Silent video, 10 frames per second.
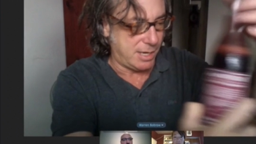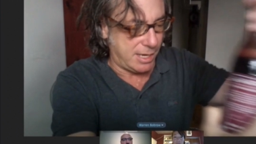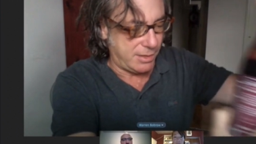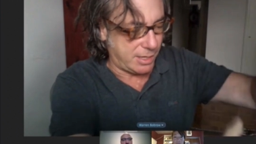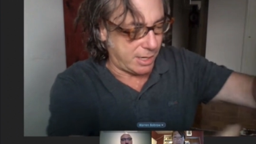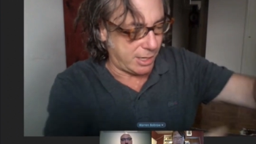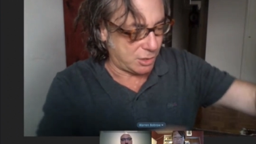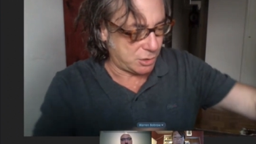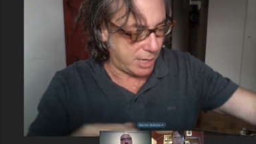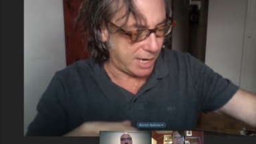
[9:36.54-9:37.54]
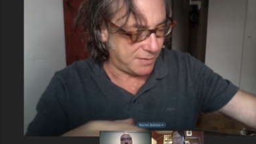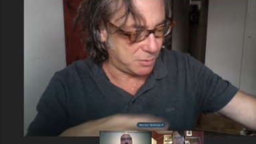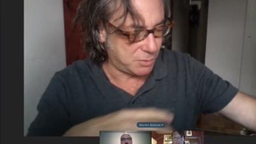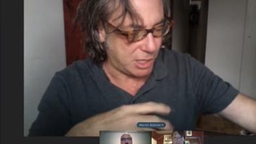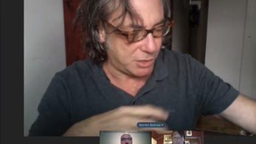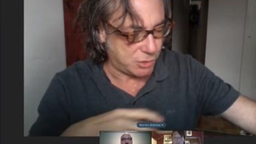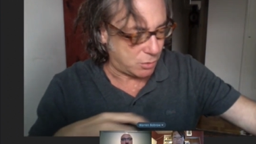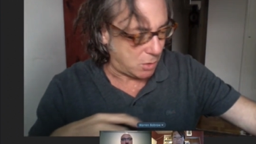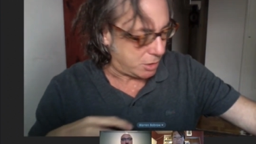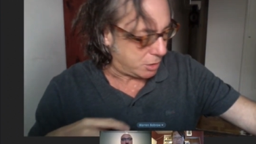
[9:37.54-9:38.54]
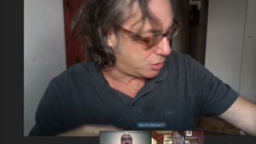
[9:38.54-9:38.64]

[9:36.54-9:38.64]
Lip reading: And then I also have some seltzer water.